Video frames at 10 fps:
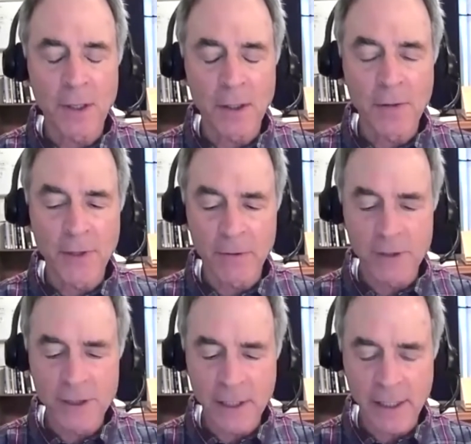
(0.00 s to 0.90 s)
There
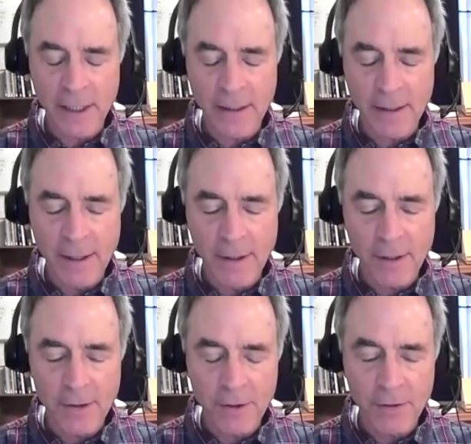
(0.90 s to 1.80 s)
was a
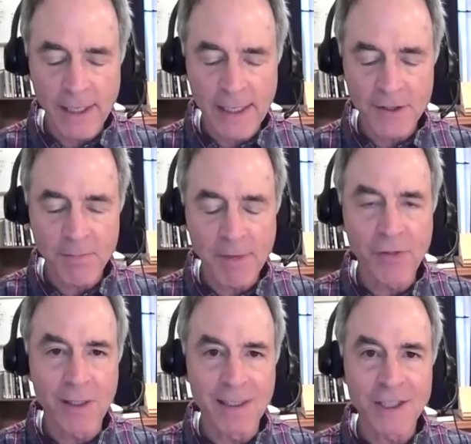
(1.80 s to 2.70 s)

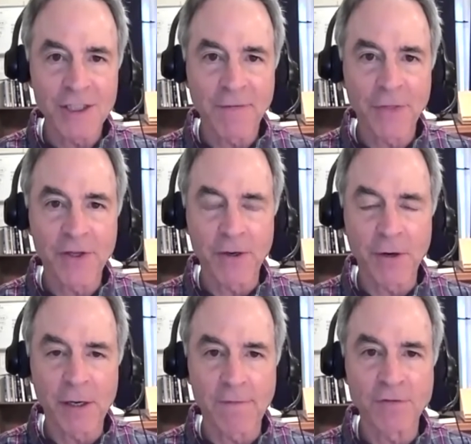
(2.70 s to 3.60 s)
transmethylation
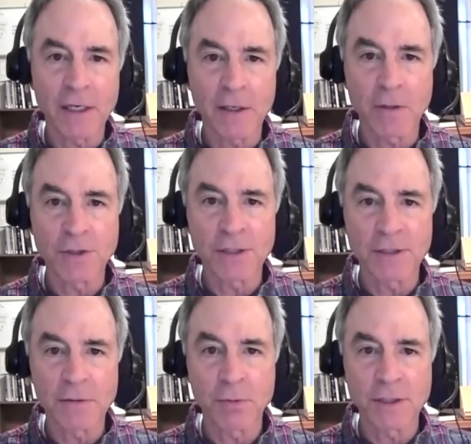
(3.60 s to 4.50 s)
theory of
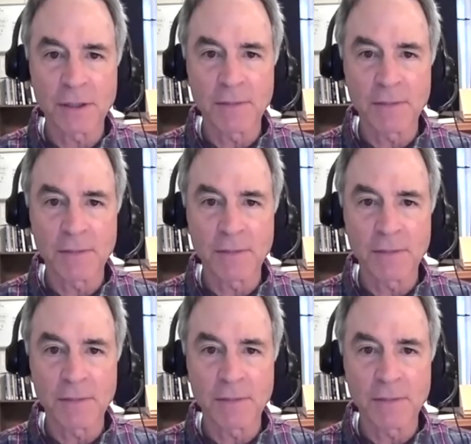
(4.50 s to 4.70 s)
psychosis, which